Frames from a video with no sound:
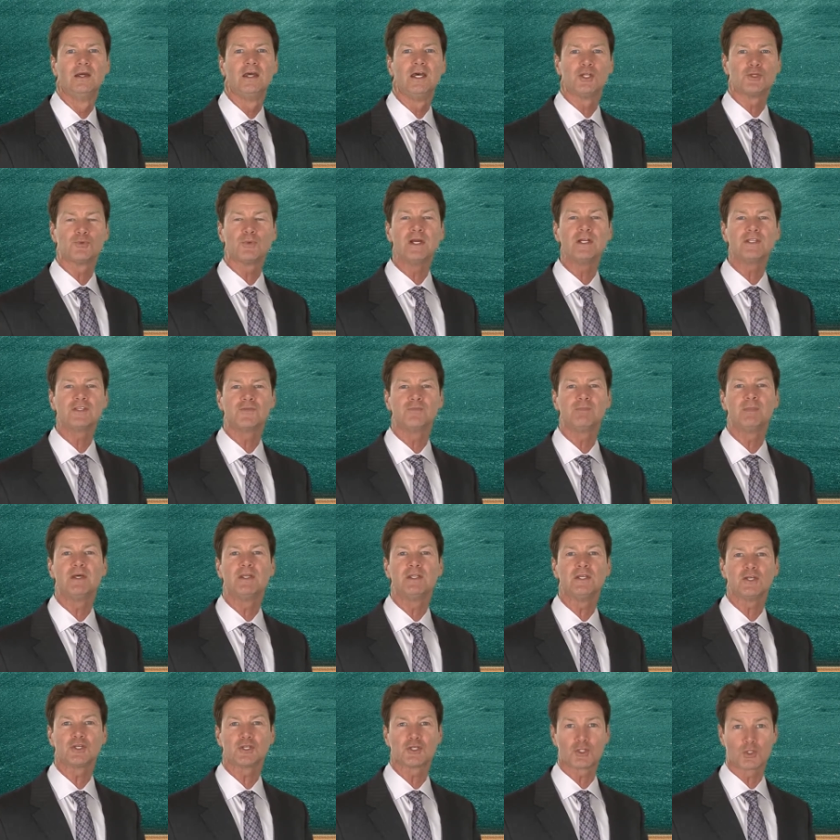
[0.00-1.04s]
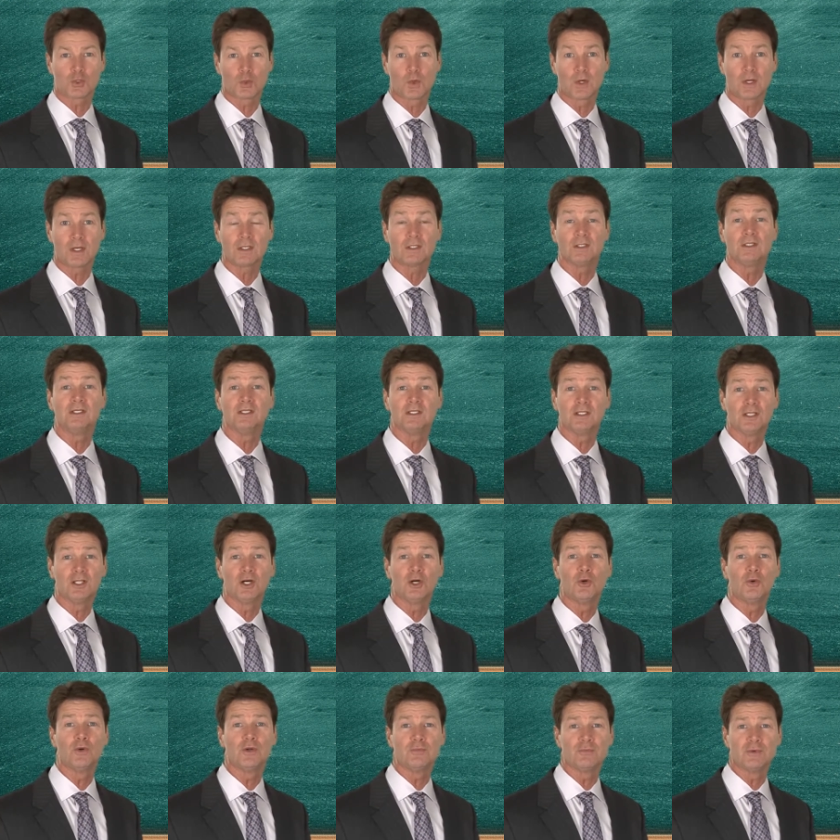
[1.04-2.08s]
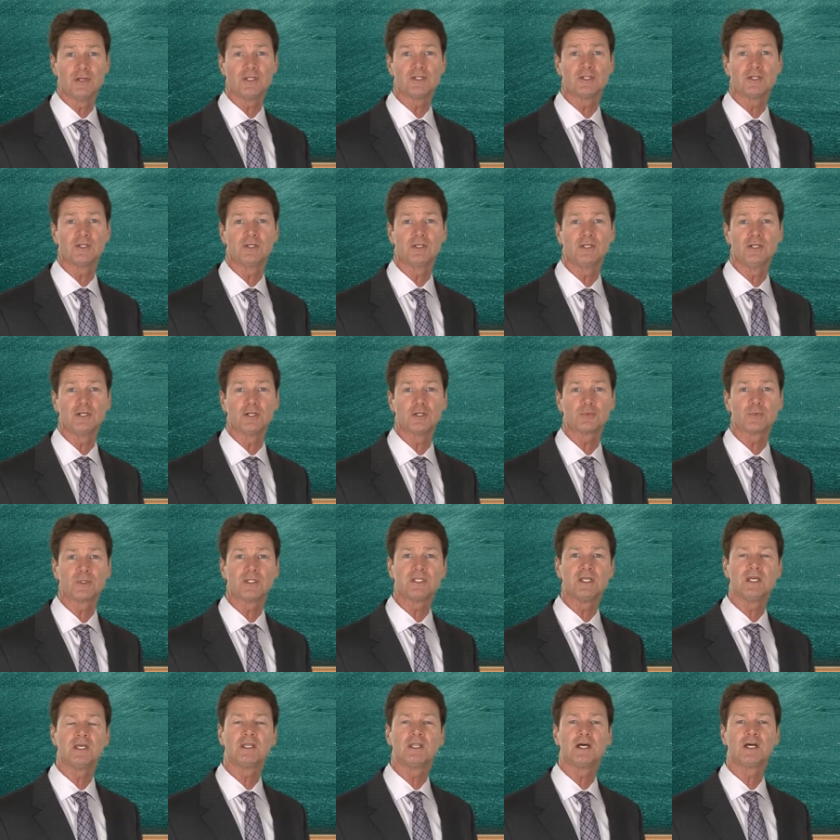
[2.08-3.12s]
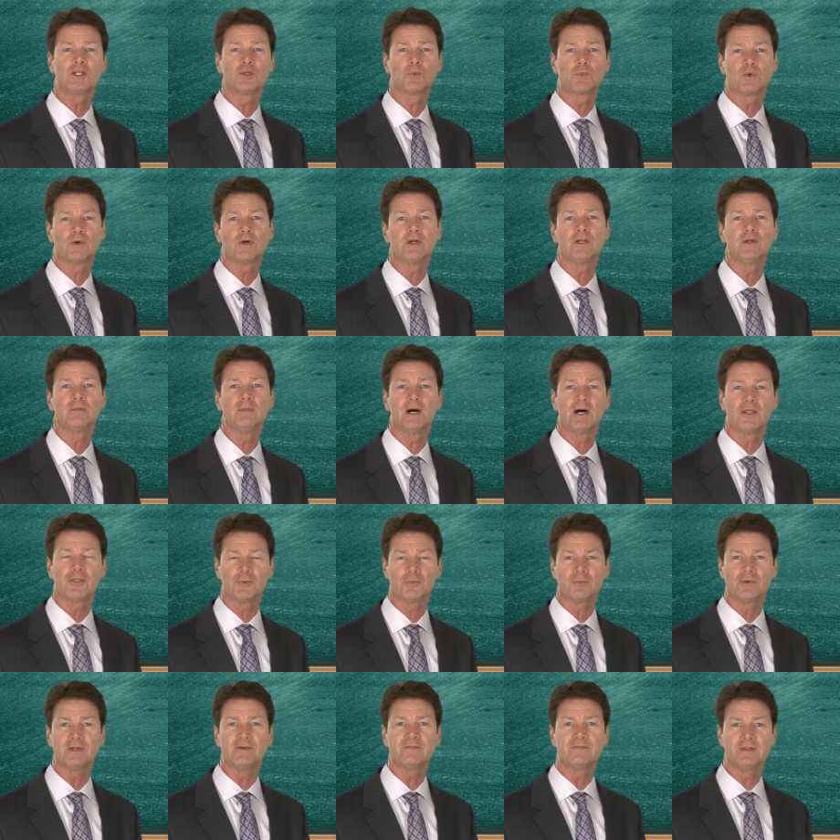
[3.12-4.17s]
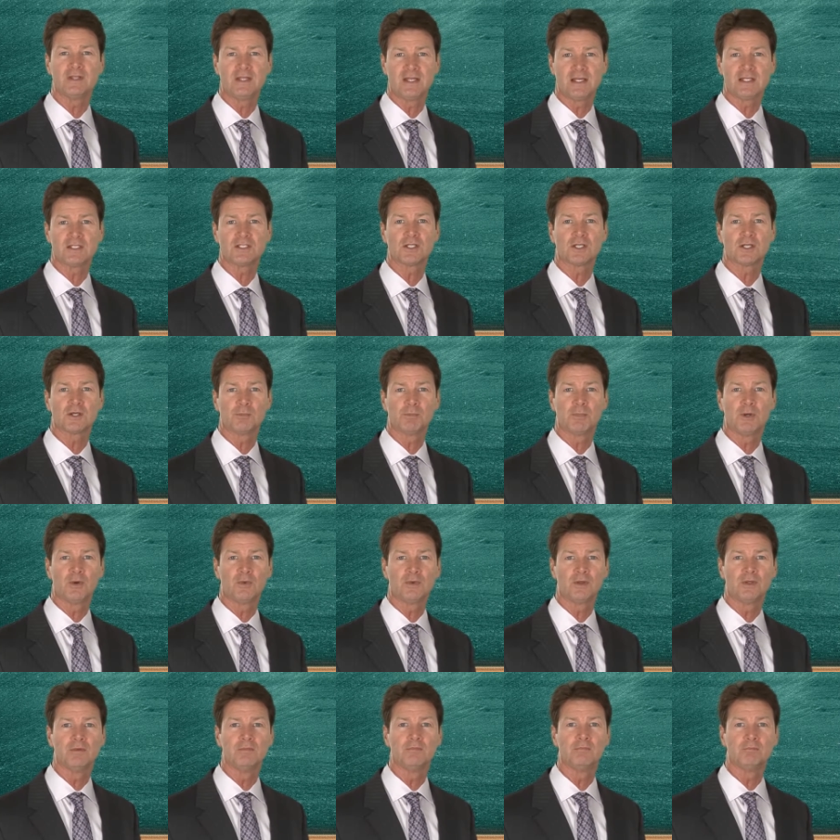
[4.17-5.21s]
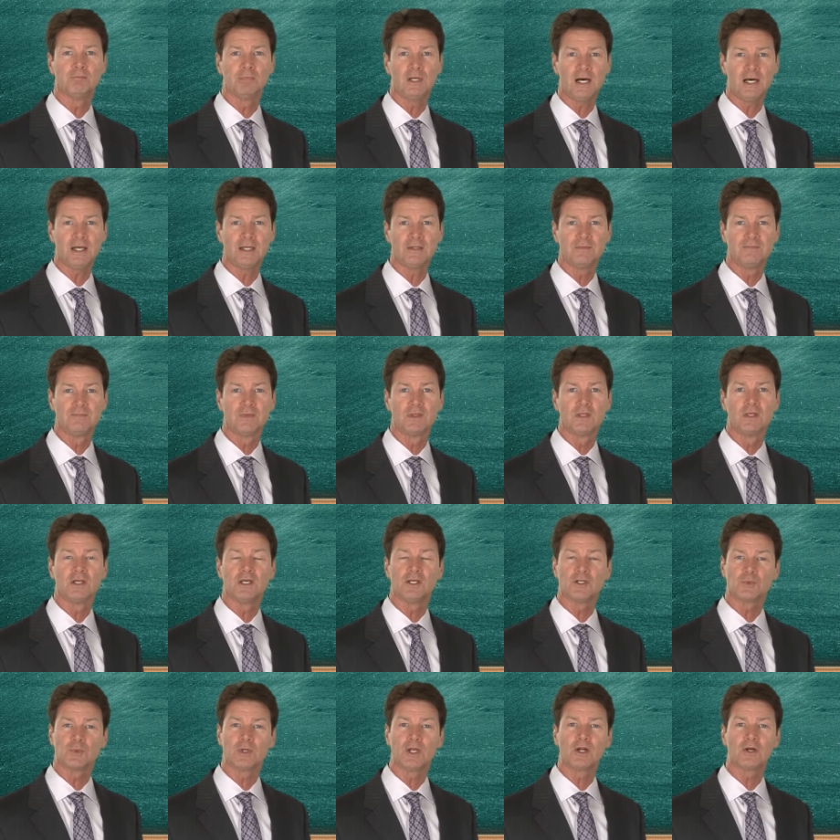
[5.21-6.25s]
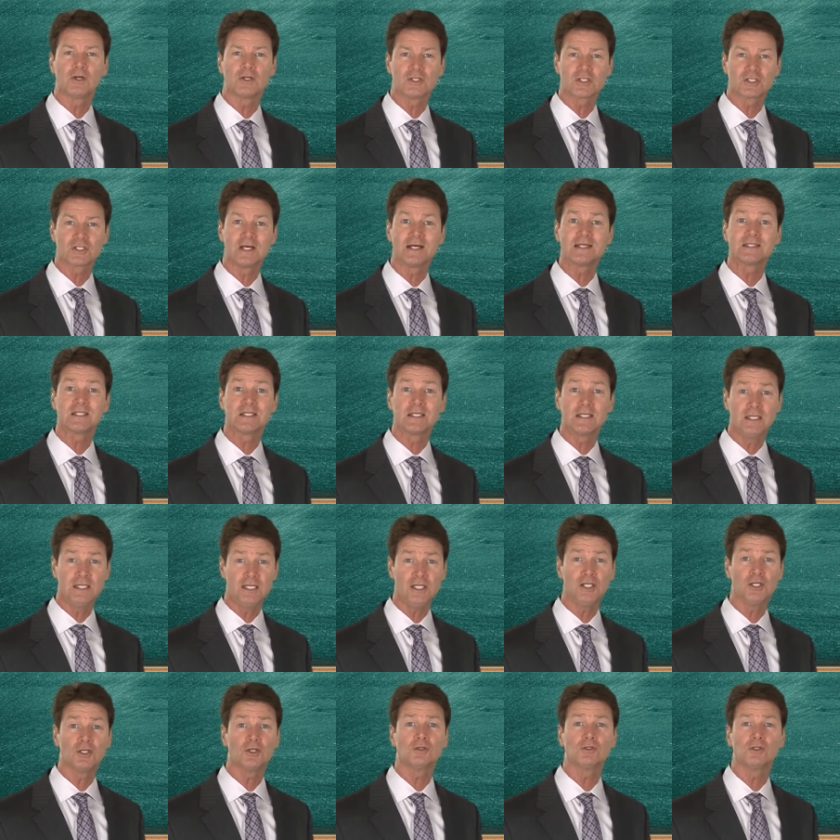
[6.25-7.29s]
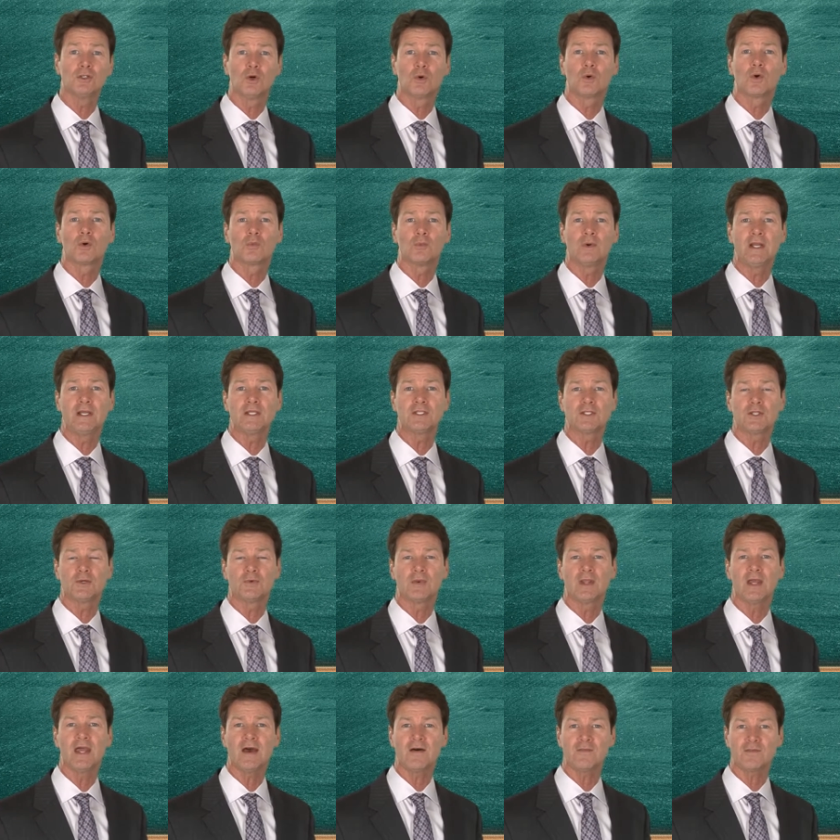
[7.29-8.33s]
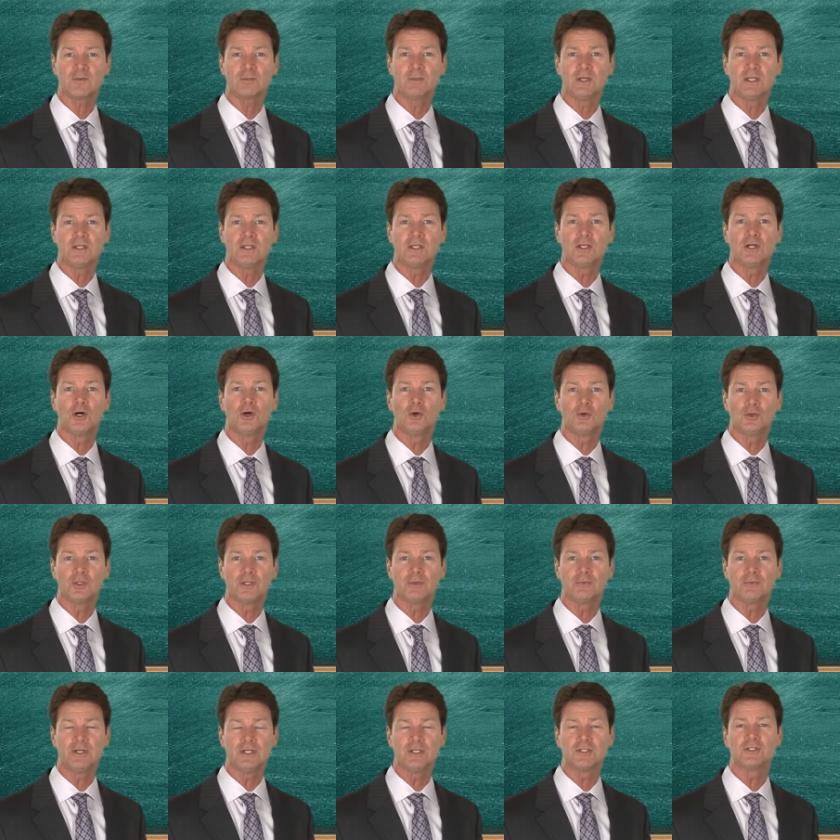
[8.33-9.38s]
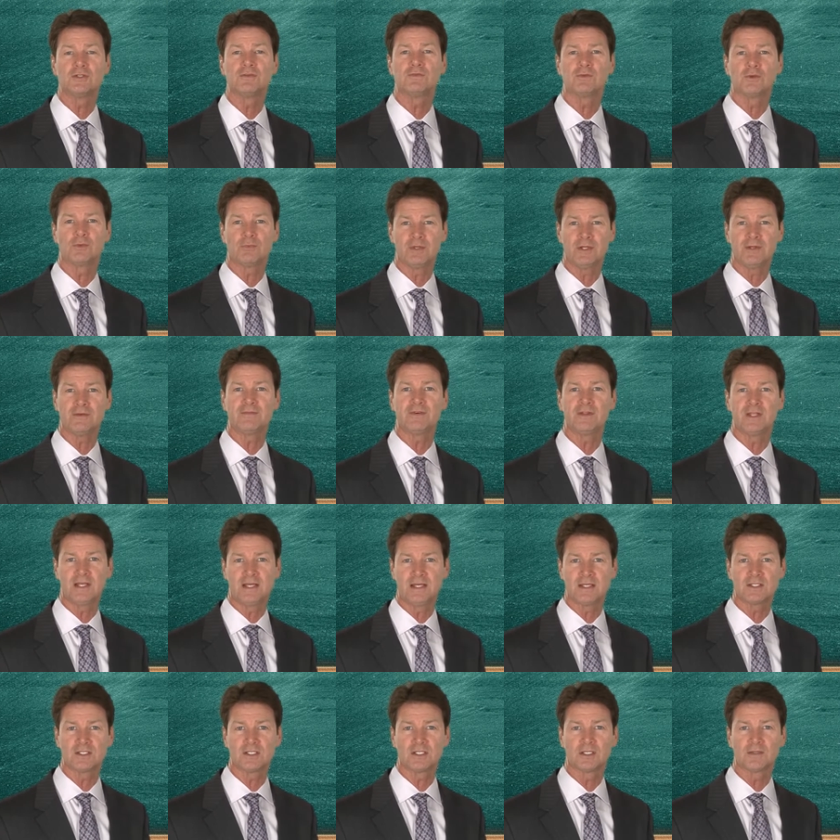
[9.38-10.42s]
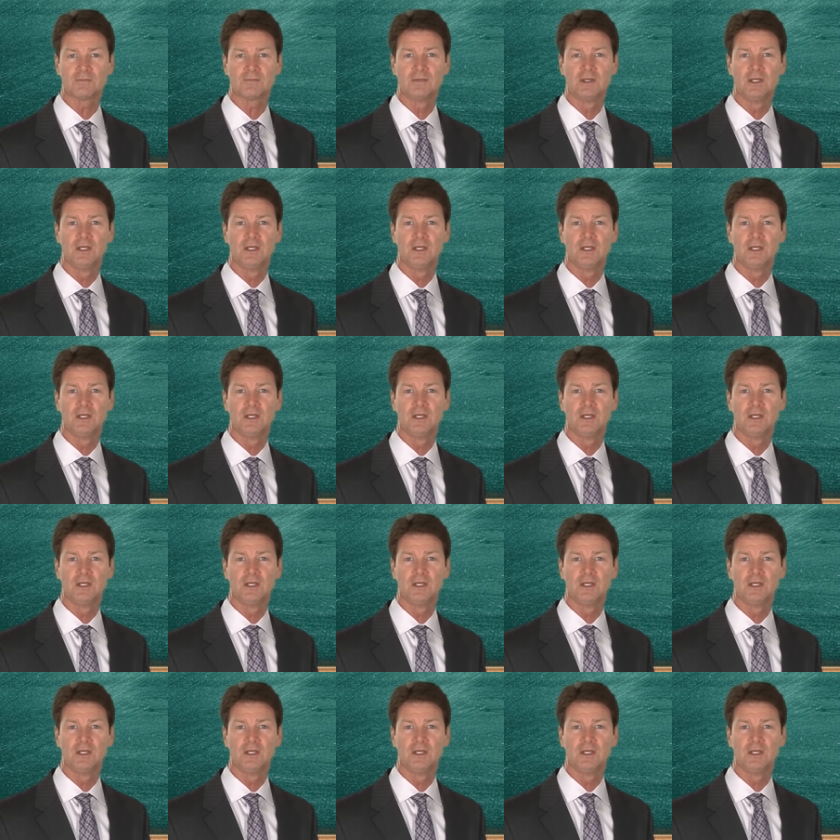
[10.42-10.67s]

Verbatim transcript: As rates have been historically low in recent years, we tend not to worry about the refinancing component. But as we are discussing here, lower rates don't have to be the only reason for refinancing.